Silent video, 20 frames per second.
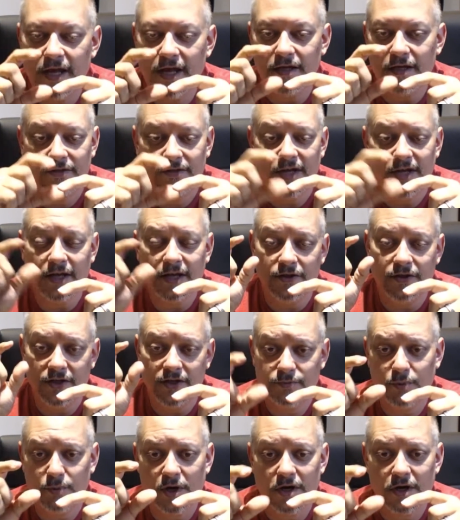take this
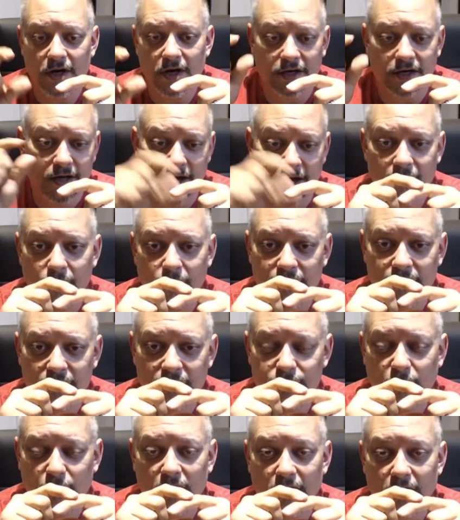part and cut it with this
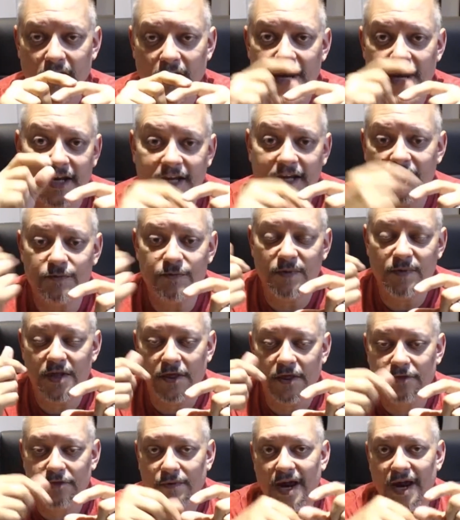part, and it gives me the
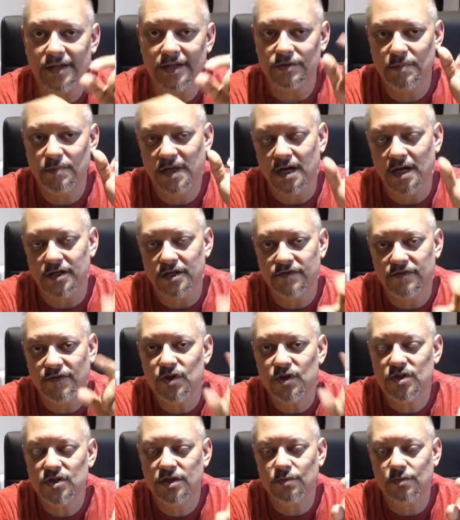threads, because
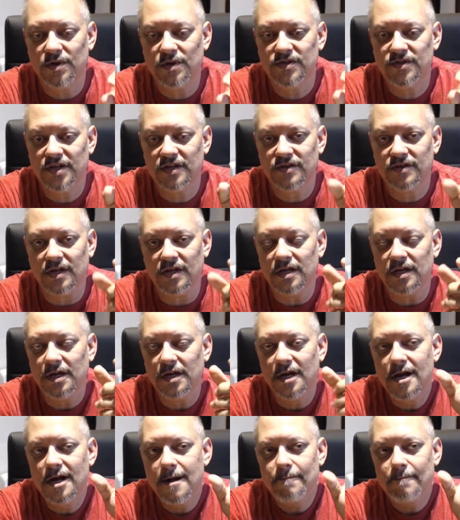Fusion 360
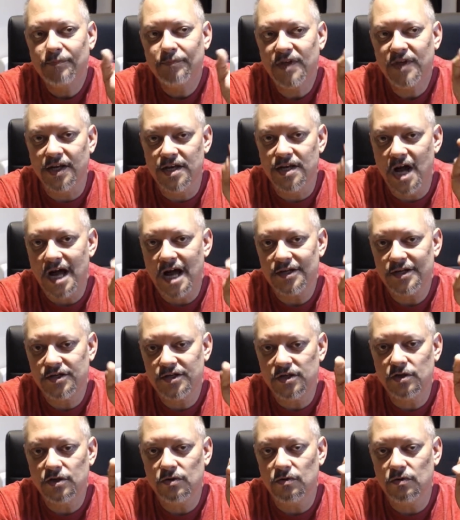cannot
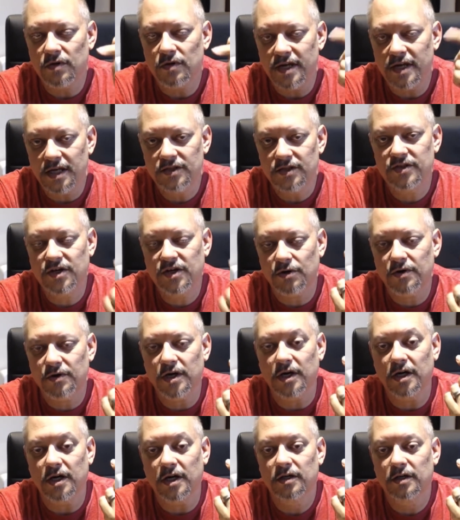do
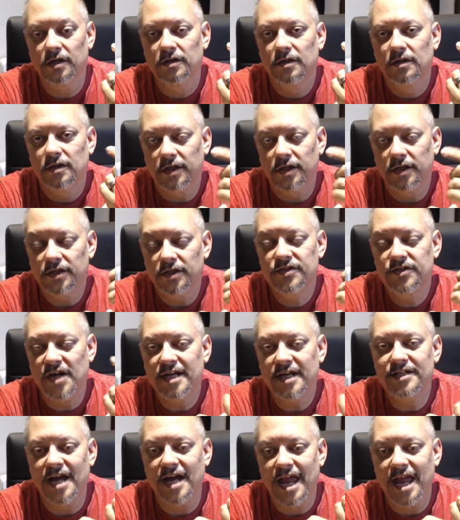interior, inside
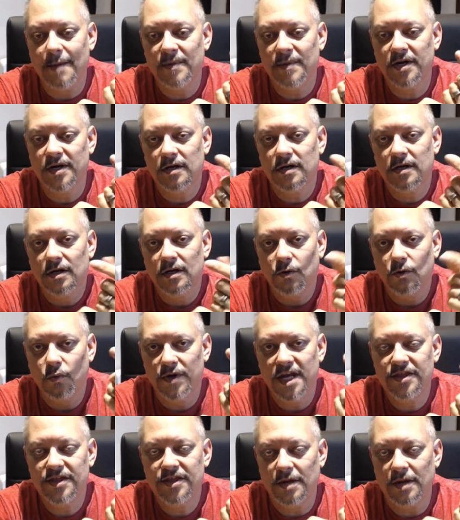diameter,
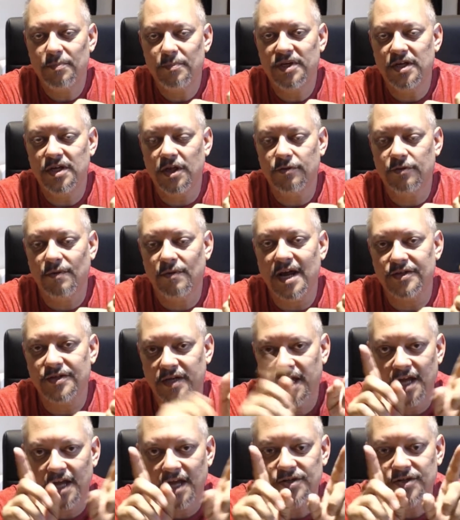1/8 NPT threads. It
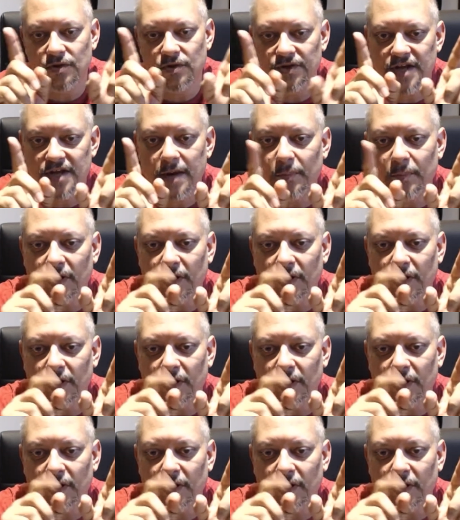can't do the taper.